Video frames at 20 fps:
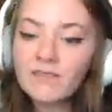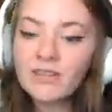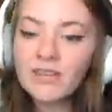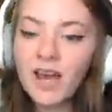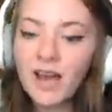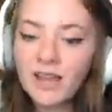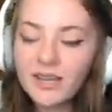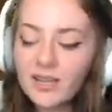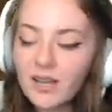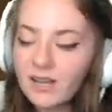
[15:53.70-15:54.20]

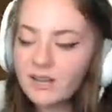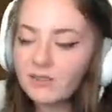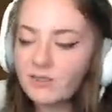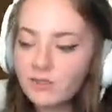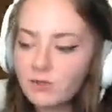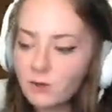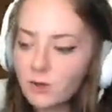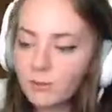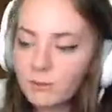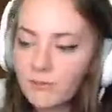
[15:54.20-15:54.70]
I kind of
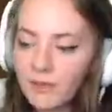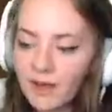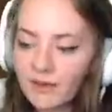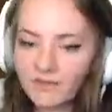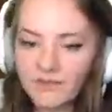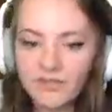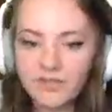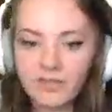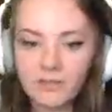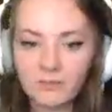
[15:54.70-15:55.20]
dropped that
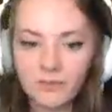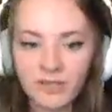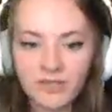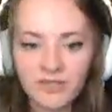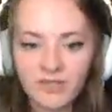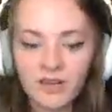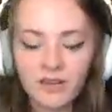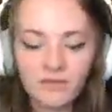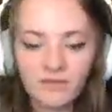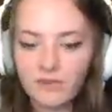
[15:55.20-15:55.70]
for some
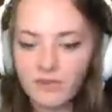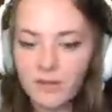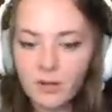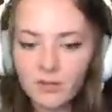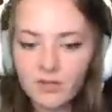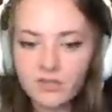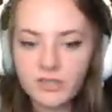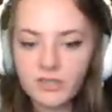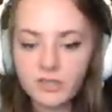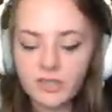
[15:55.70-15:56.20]
reason. I
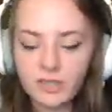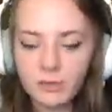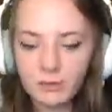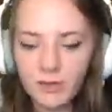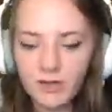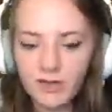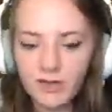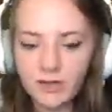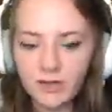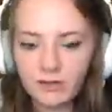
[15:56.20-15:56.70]
forgot to do
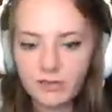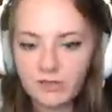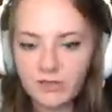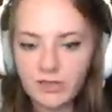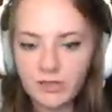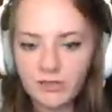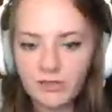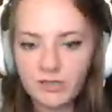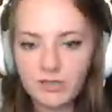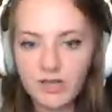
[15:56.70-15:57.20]
it loads
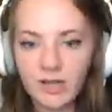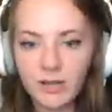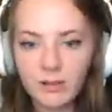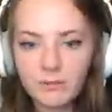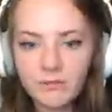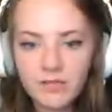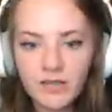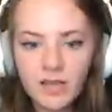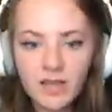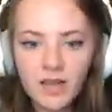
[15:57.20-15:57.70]
of
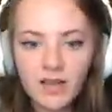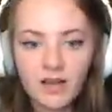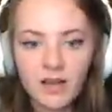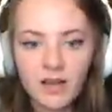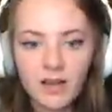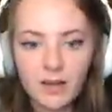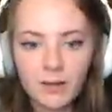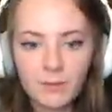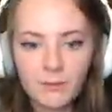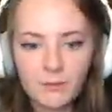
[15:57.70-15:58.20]
times.
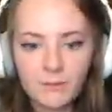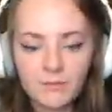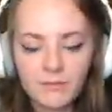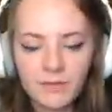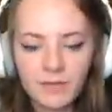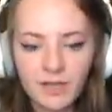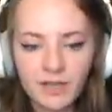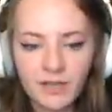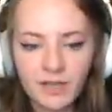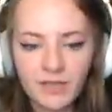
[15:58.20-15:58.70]

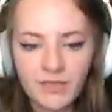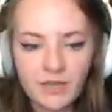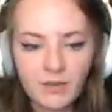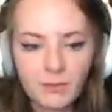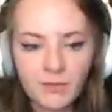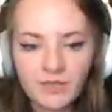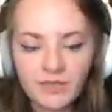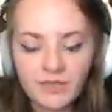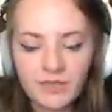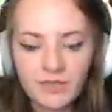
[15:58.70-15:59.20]
Like I think
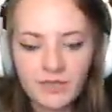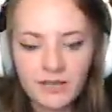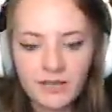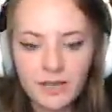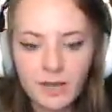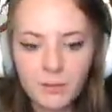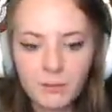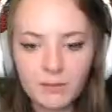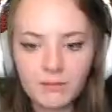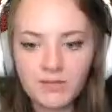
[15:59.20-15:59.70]
we did it a
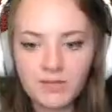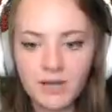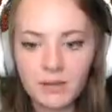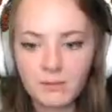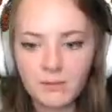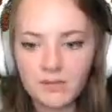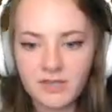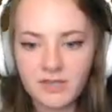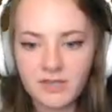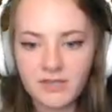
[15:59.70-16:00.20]
couple
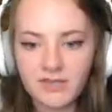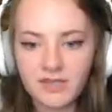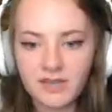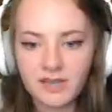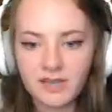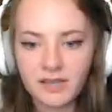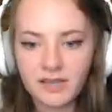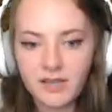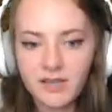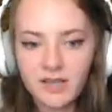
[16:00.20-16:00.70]
times this
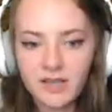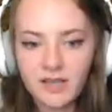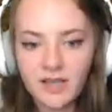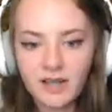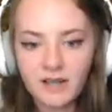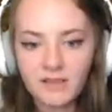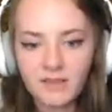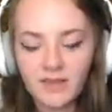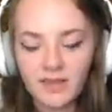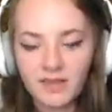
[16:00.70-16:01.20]
year,
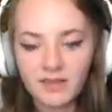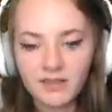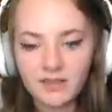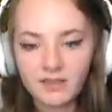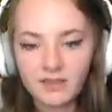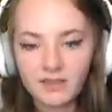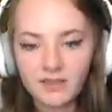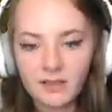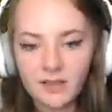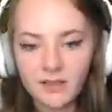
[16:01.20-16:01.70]
and
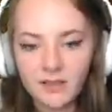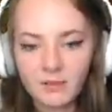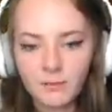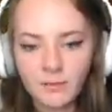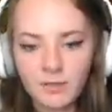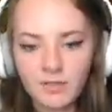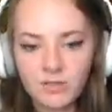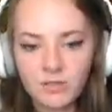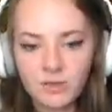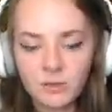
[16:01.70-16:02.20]
then
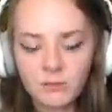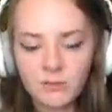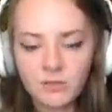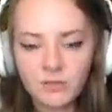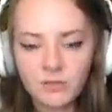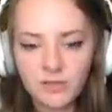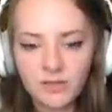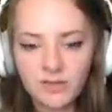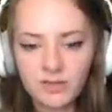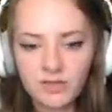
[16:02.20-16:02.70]
we stopped
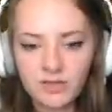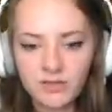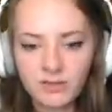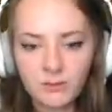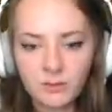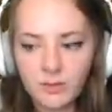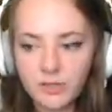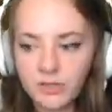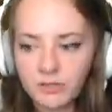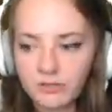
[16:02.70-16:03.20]
doing the
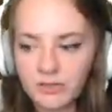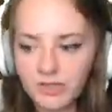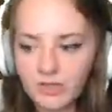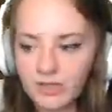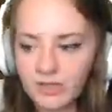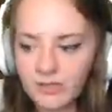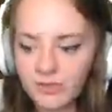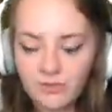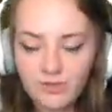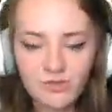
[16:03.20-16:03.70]
washing
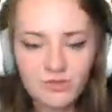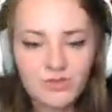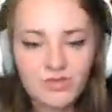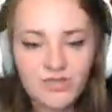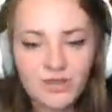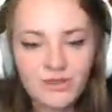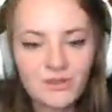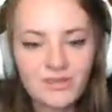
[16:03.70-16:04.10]
machines, which was so